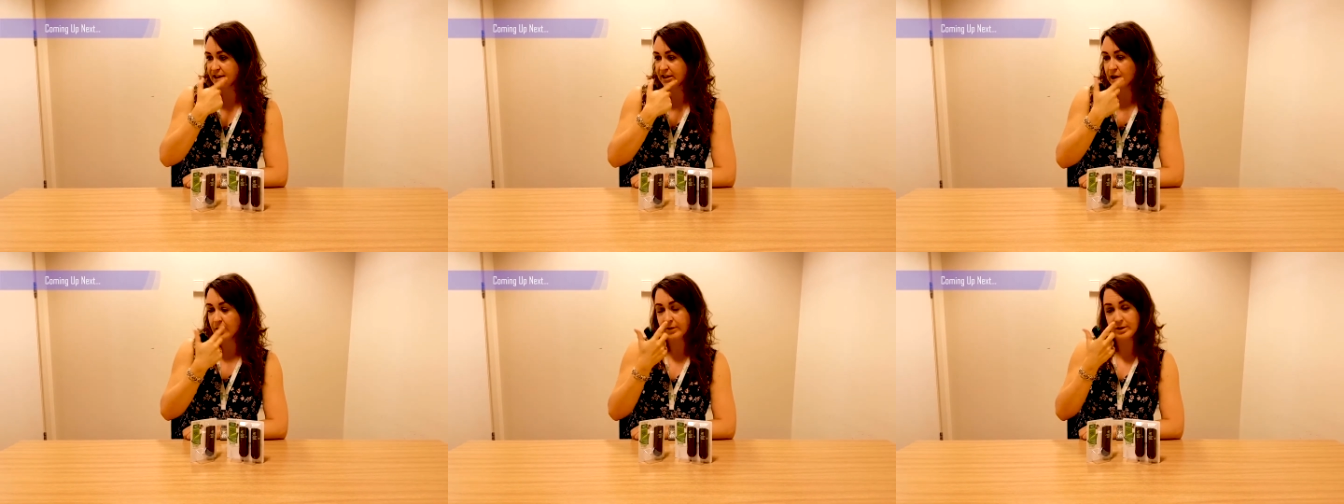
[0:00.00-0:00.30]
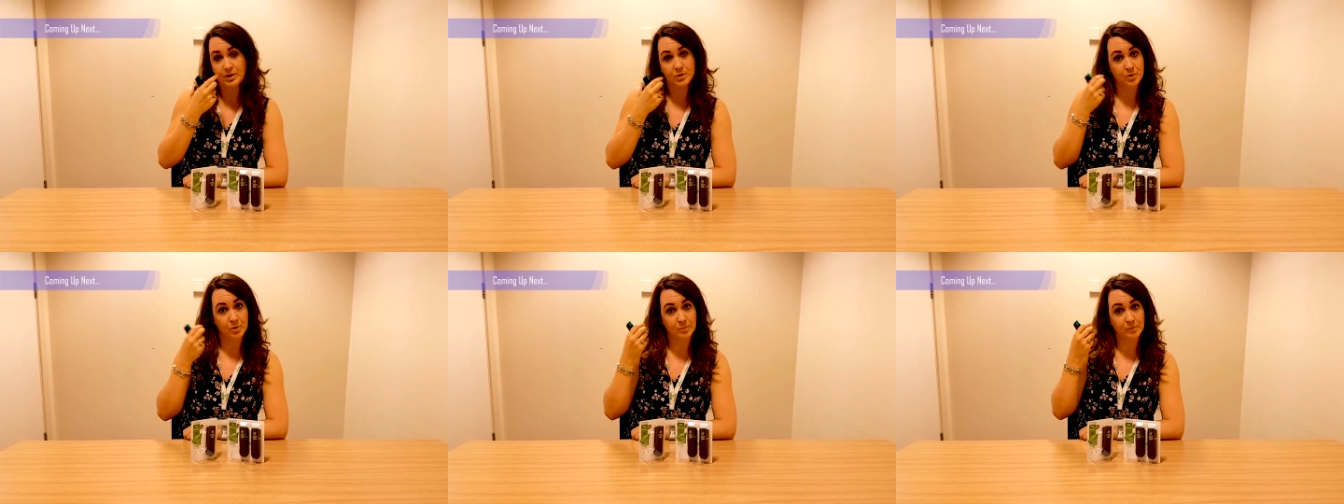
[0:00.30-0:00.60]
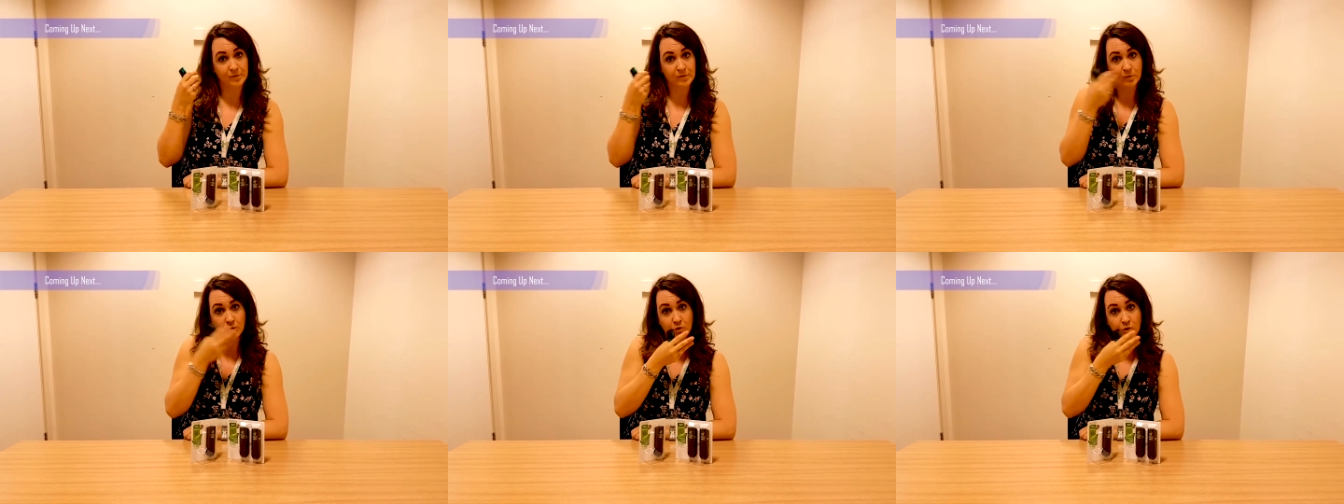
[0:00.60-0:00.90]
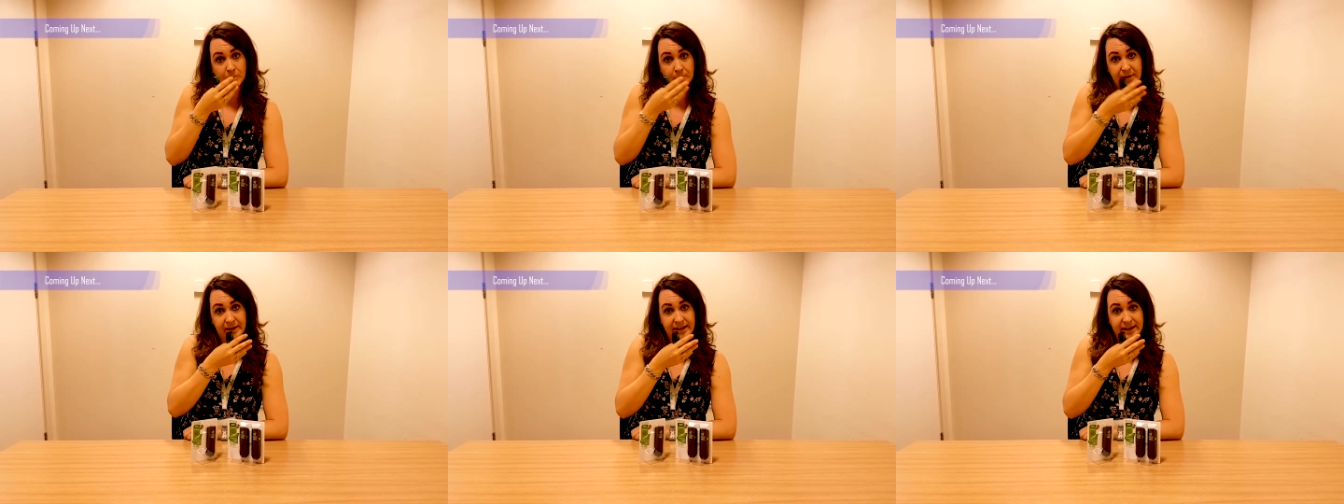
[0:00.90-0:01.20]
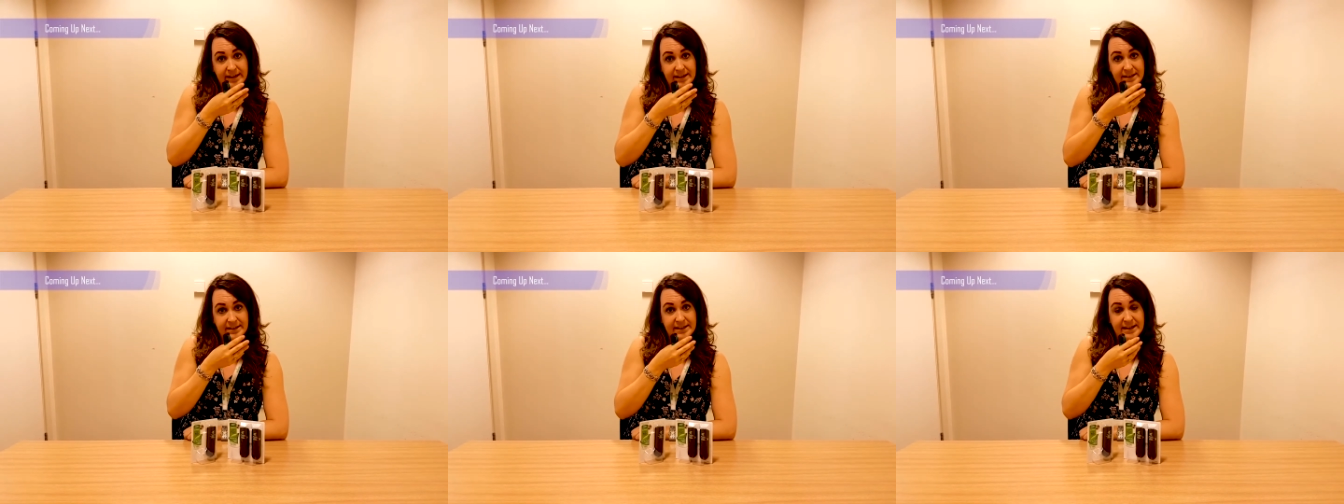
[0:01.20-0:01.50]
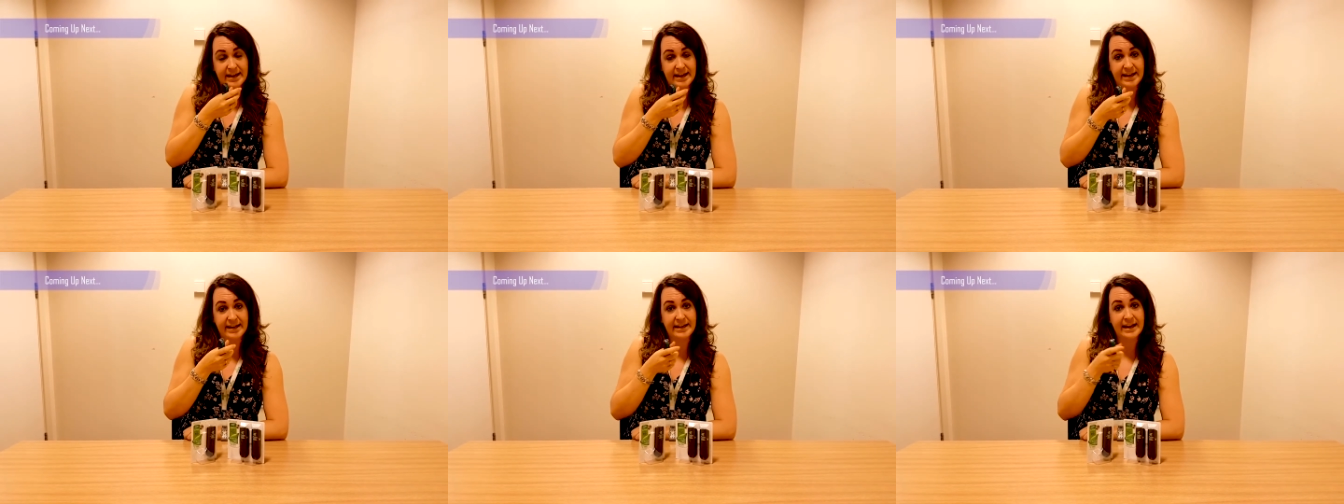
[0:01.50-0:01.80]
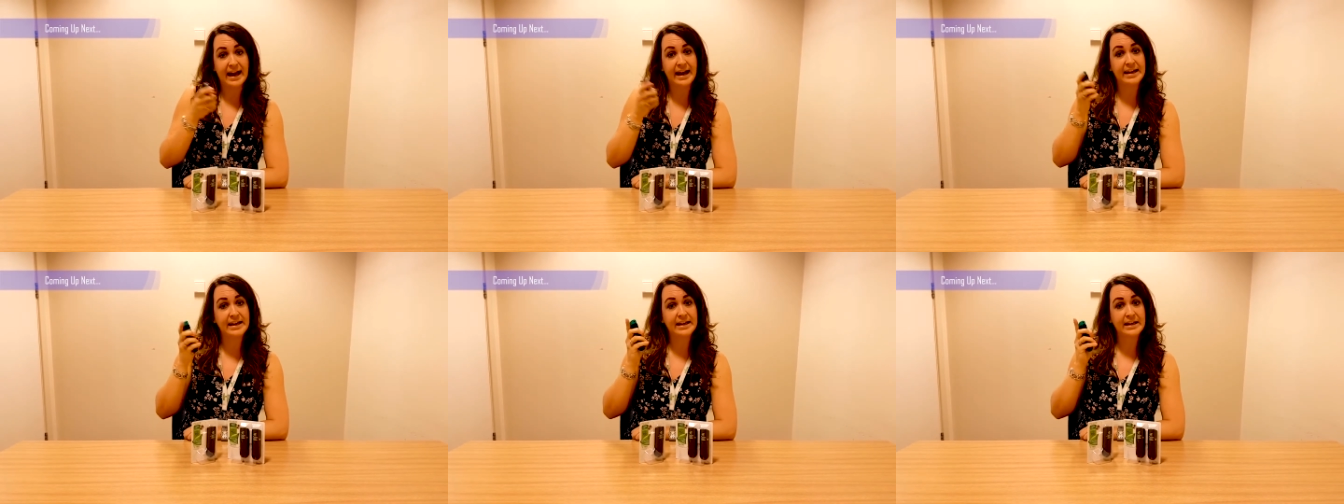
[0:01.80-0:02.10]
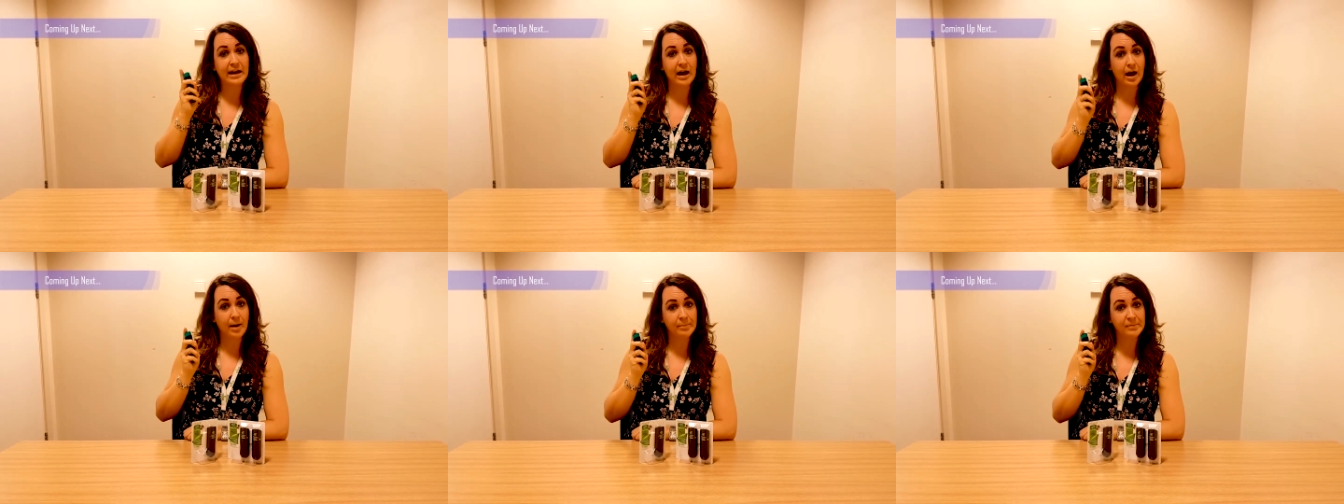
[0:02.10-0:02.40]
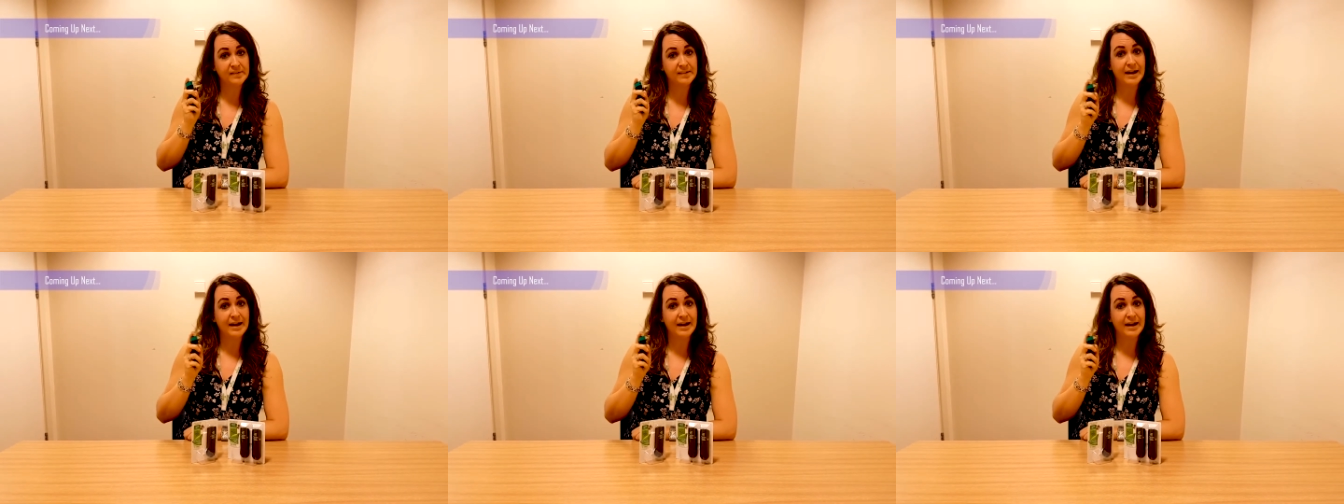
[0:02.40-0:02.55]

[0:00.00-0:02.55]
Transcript: going to absorb the nicotine, and it comes